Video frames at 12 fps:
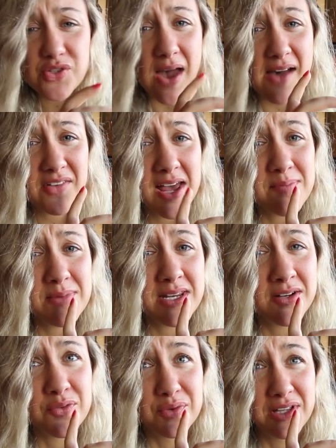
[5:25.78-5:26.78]
So I haven't had meat
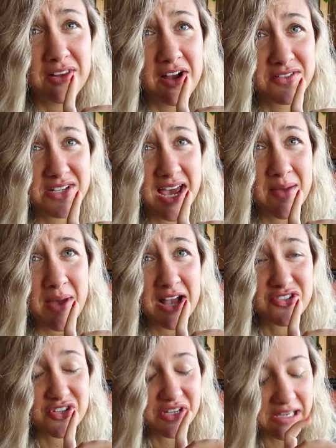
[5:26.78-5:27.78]
in a really long time,
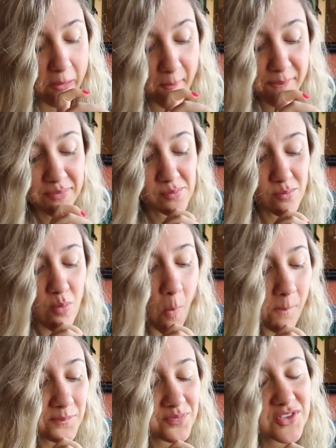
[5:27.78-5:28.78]
actually.
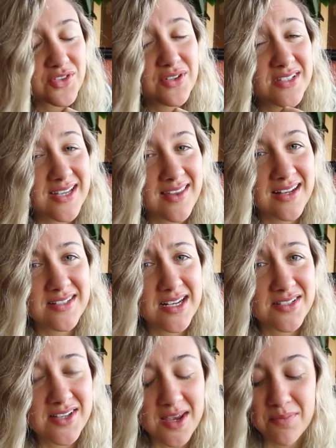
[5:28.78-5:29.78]
So to say that it
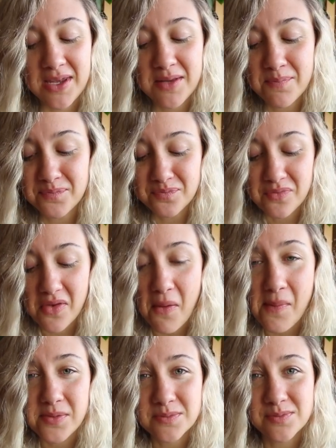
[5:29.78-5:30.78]
tastes like meat
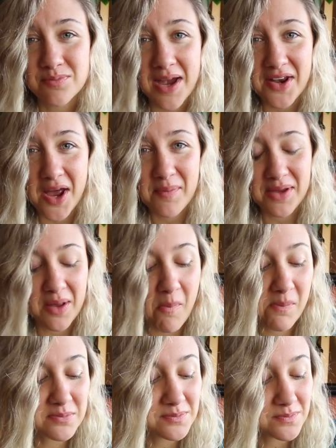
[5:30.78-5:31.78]
might not be
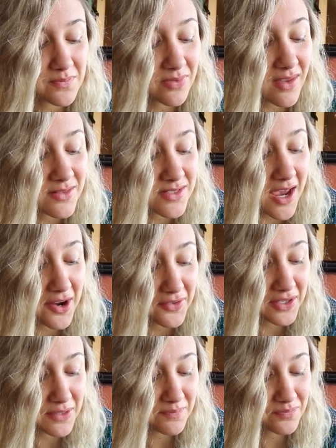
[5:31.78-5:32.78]

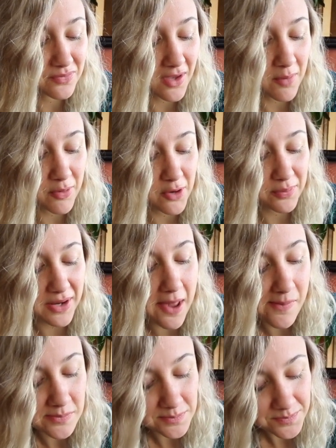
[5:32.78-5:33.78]
entirely appropriate.